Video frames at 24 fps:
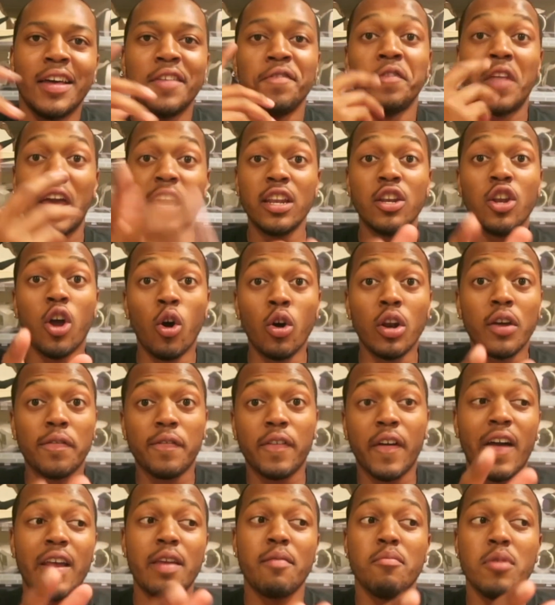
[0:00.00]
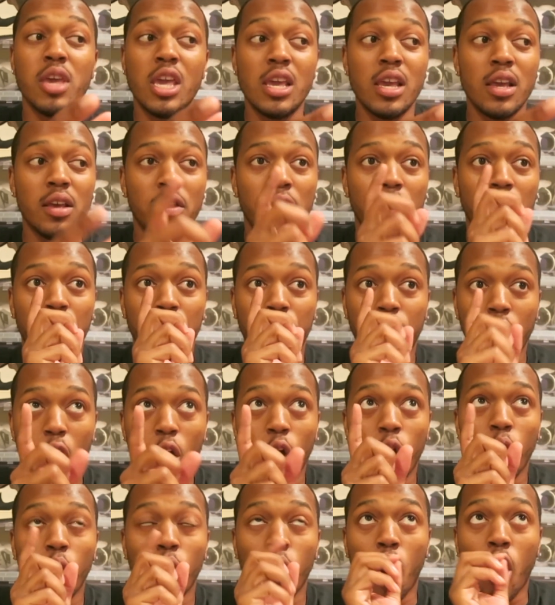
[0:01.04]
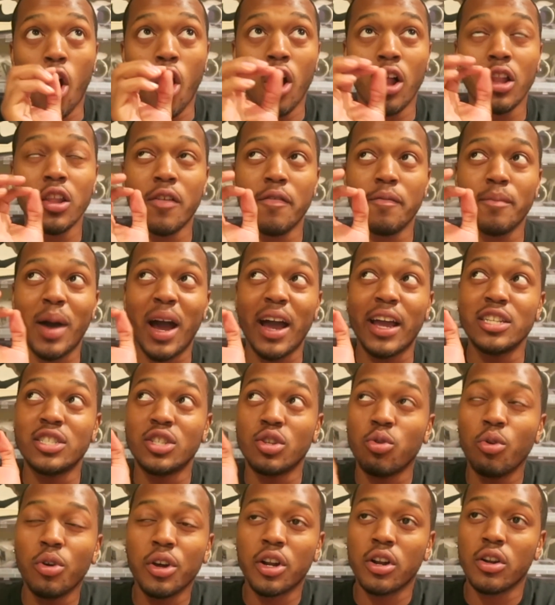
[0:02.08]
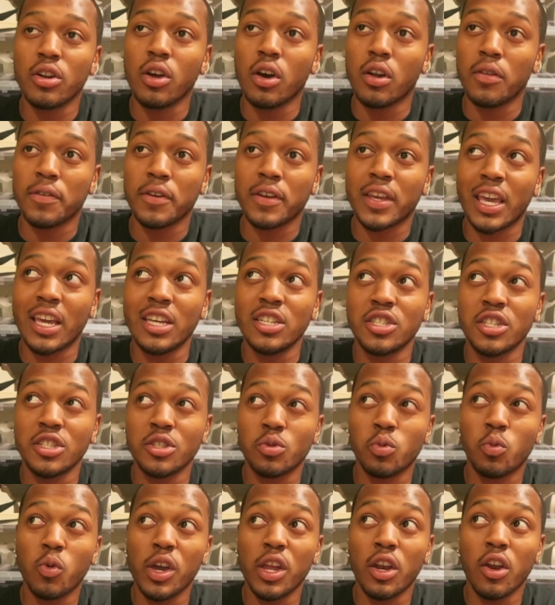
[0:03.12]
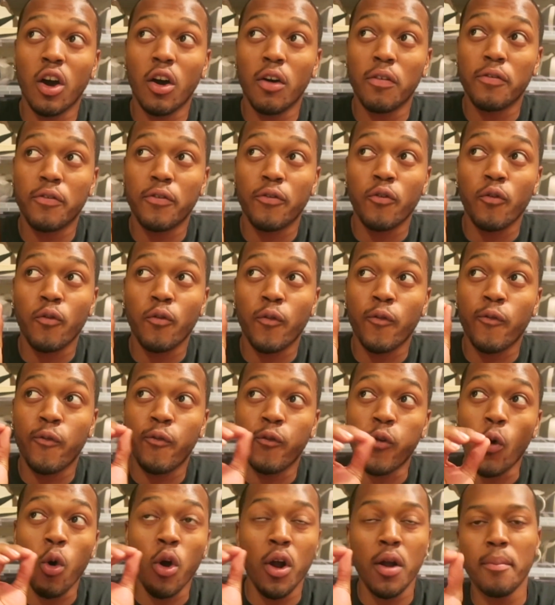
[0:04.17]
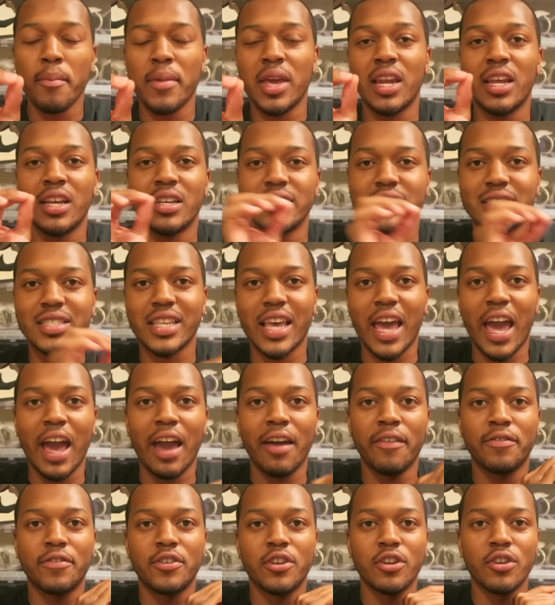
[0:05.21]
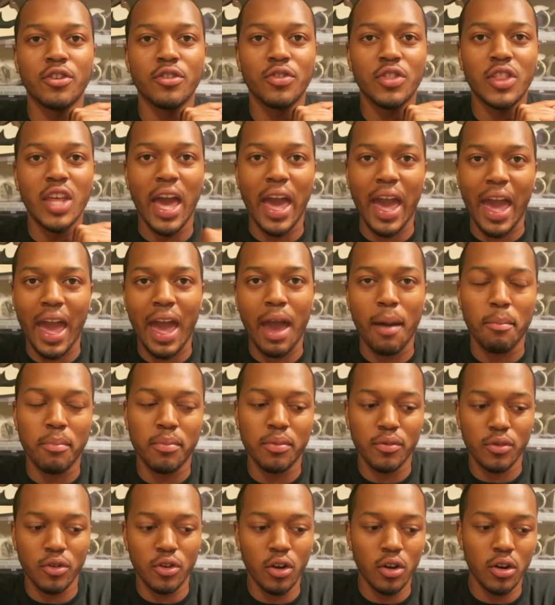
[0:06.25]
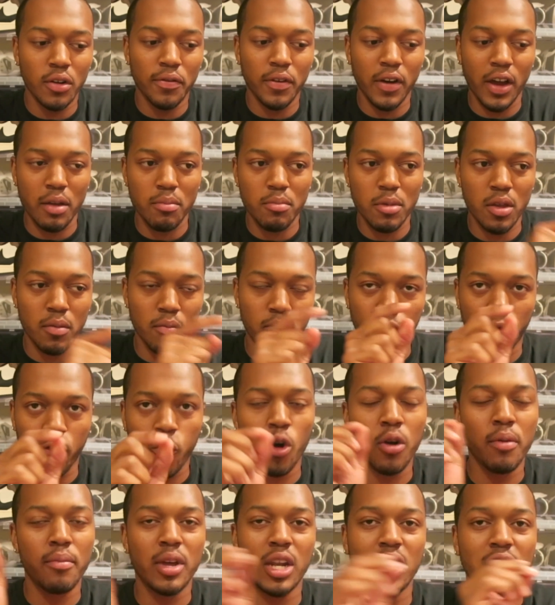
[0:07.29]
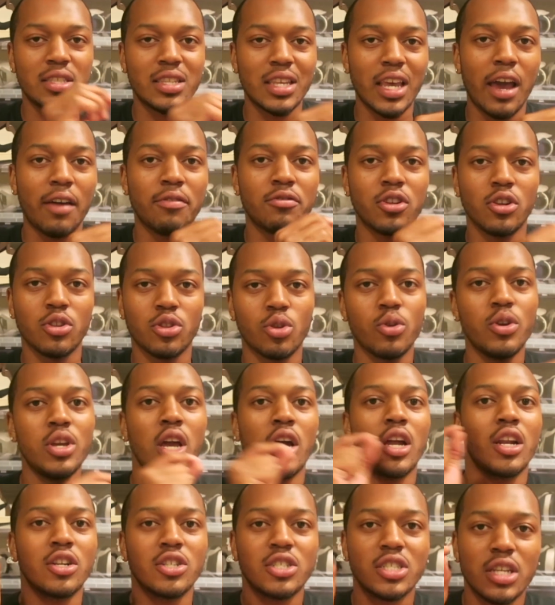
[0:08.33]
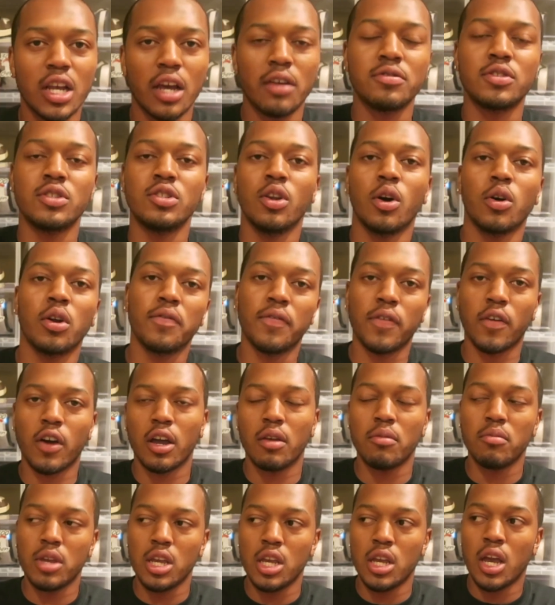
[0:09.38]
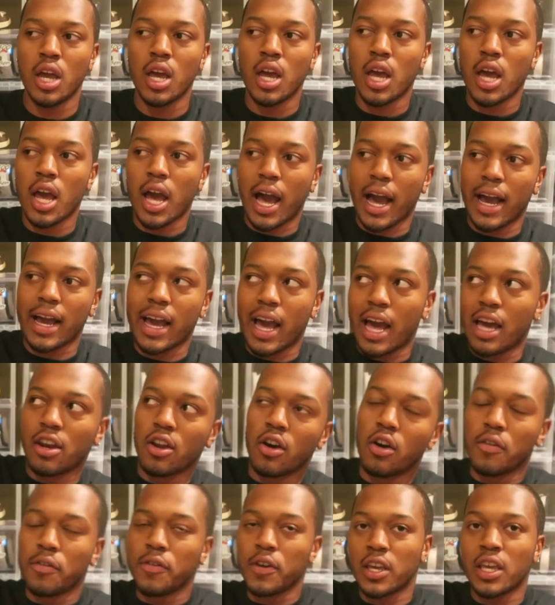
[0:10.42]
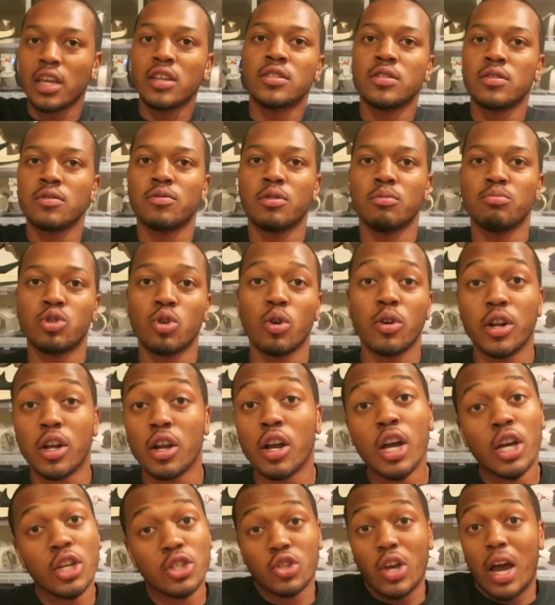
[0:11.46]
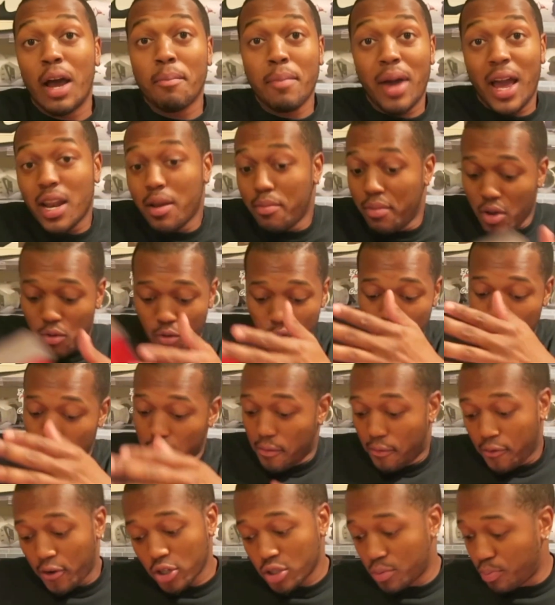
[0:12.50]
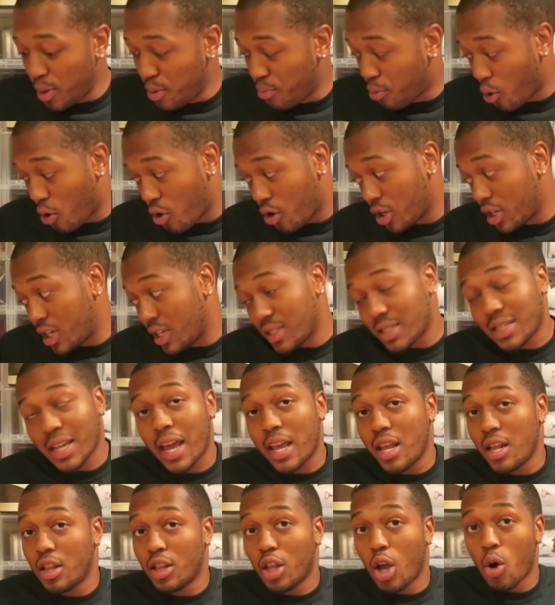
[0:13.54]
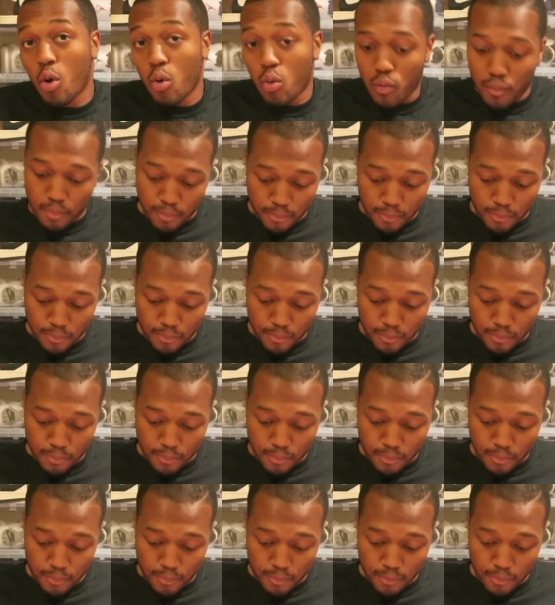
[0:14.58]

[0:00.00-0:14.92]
They notified me, though all of my Twitter notifications went off 4 minutes after the app notified me. 4 minutes after 300 Chefs notified me, I got notifications from Twitter. So I might have been one of the first people on the site, though.